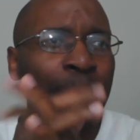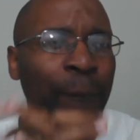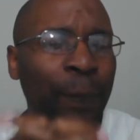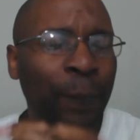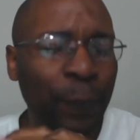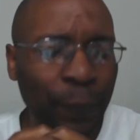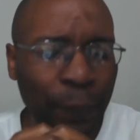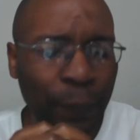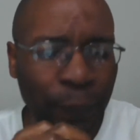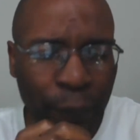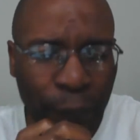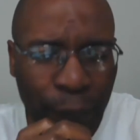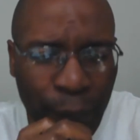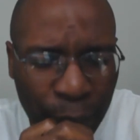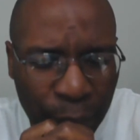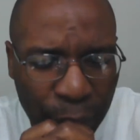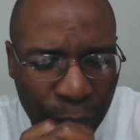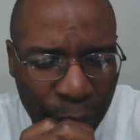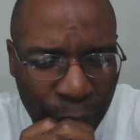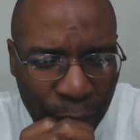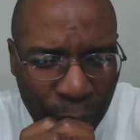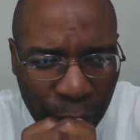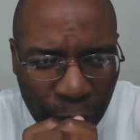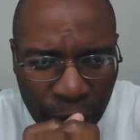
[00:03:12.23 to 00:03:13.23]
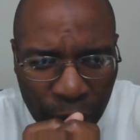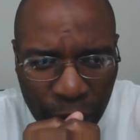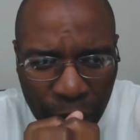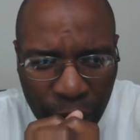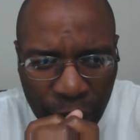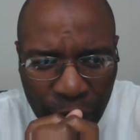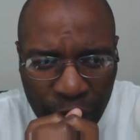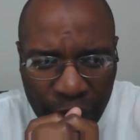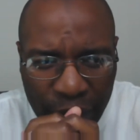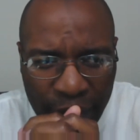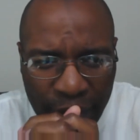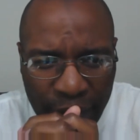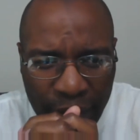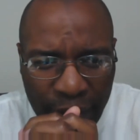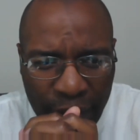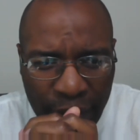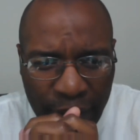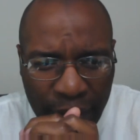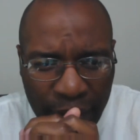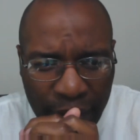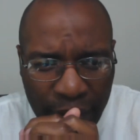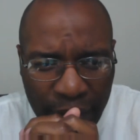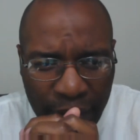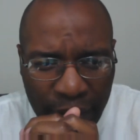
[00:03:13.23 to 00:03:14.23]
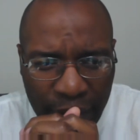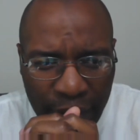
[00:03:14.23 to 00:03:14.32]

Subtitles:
No one is speaking in this clip.